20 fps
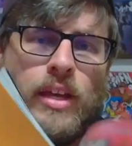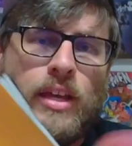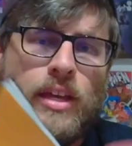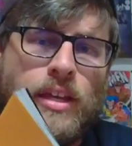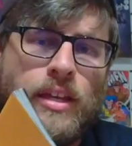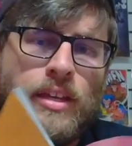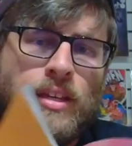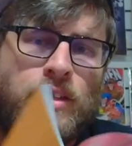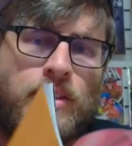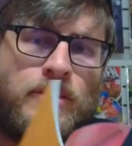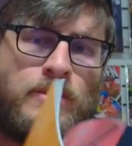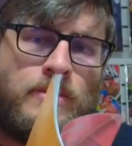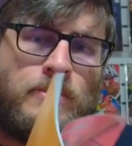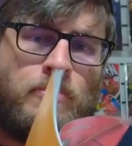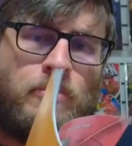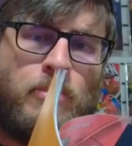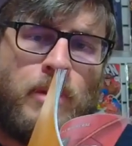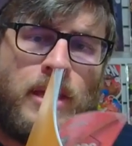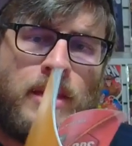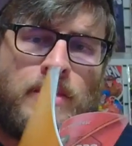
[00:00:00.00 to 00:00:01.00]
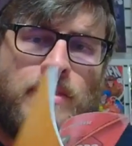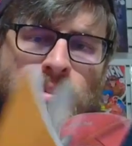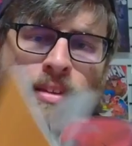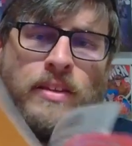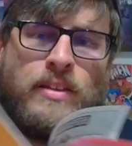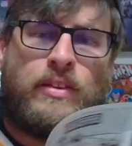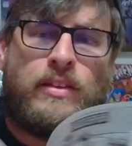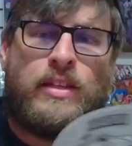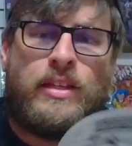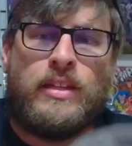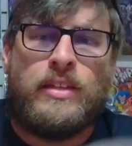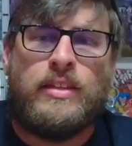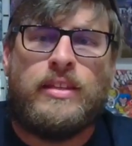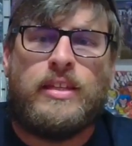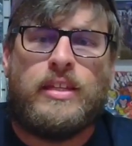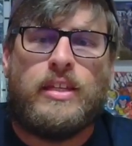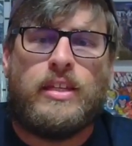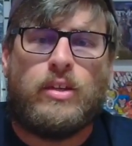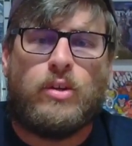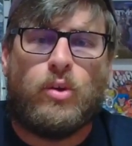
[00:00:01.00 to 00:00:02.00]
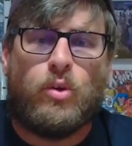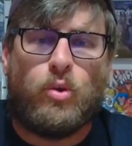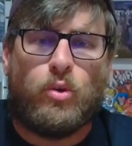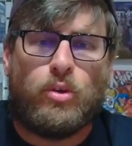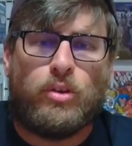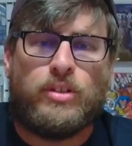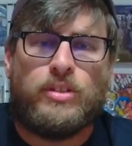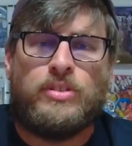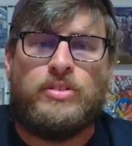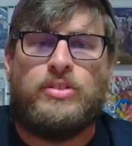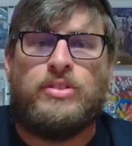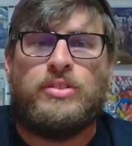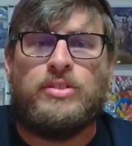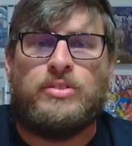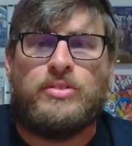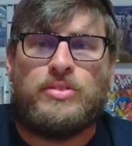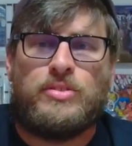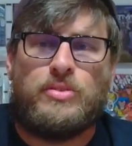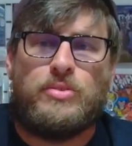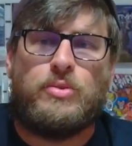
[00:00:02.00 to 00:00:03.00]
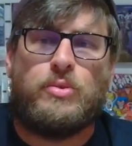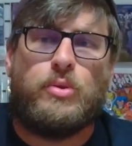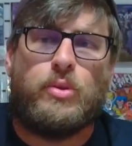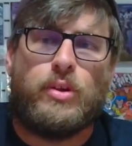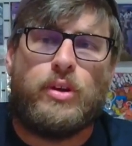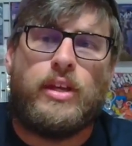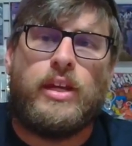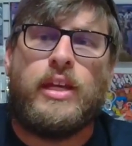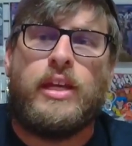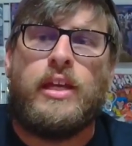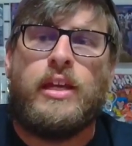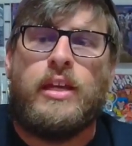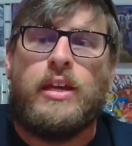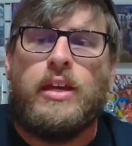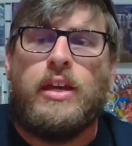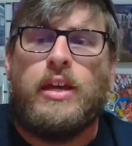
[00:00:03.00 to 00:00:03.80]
is basically the origin story